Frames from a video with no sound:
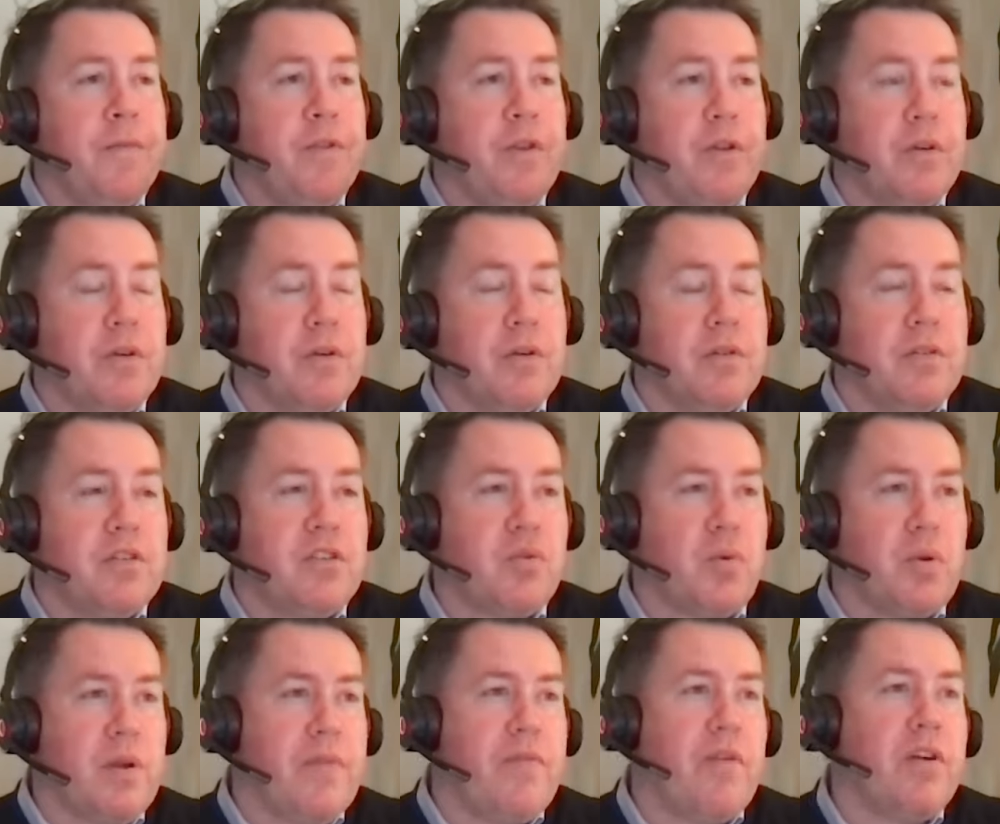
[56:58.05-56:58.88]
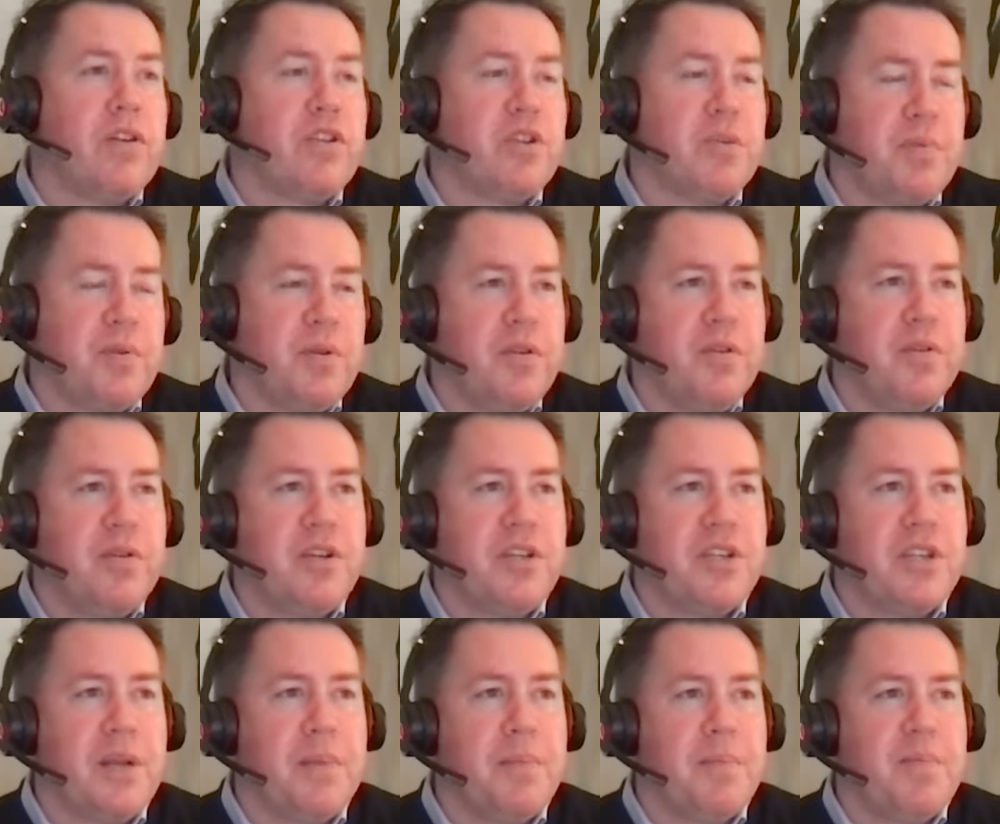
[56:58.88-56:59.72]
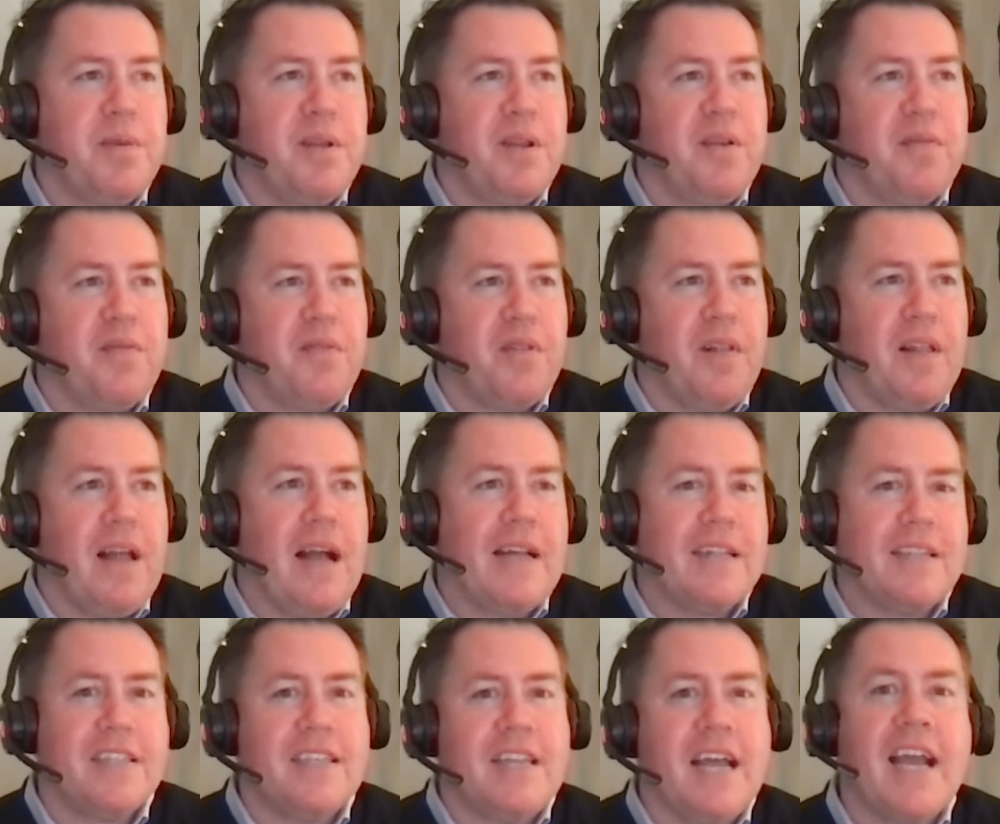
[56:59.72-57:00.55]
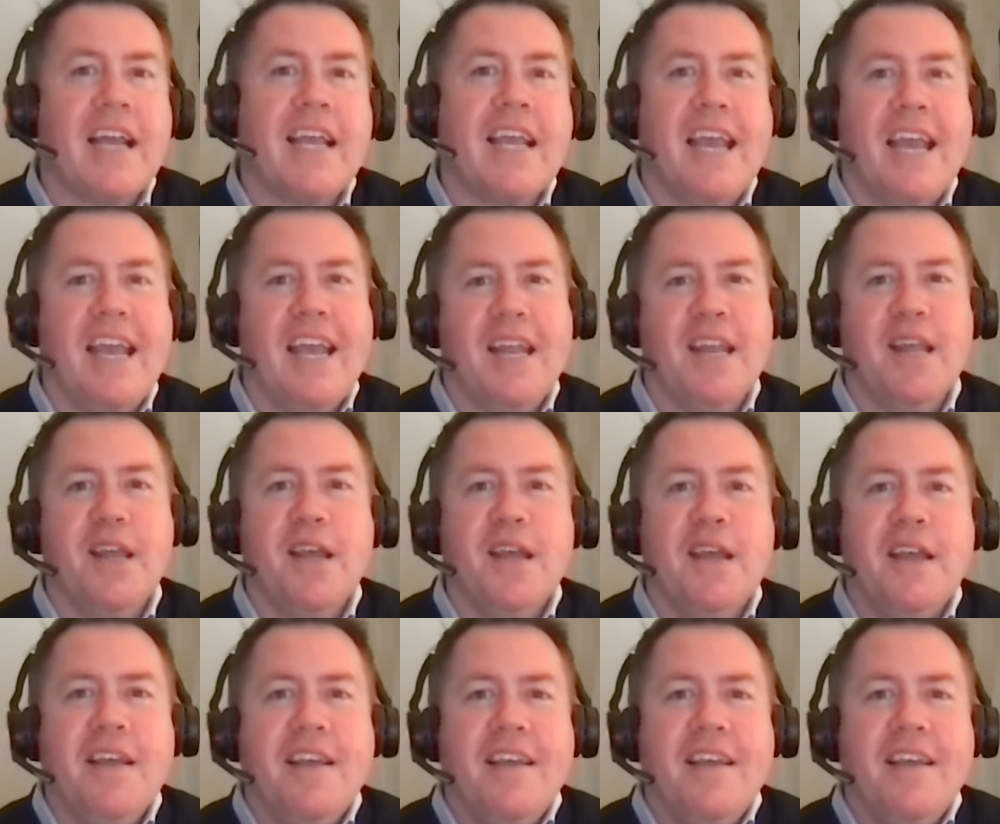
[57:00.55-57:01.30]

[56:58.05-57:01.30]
your story of entrepreneurship you know for the last decade